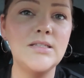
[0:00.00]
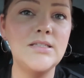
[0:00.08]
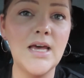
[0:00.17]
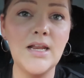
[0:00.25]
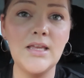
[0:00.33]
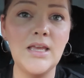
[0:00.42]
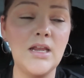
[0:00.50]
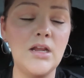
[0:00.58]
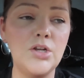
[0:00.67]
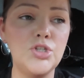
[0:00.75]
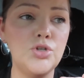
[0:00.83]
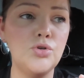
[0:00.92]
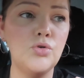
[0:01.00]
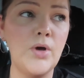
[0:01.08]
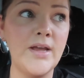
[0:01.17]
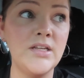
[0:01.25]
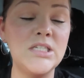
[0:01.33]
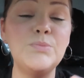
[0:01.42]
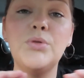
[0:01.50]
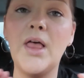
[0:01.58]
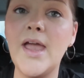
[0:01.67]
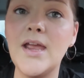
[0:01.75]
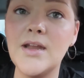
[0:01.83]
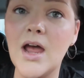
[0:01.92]
dedicated to
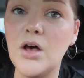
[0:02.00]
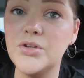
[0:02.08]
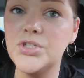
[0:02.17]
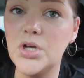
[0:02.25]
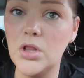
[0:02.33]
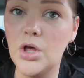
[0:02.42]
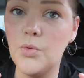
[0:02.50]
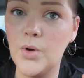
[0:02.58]
explain how solo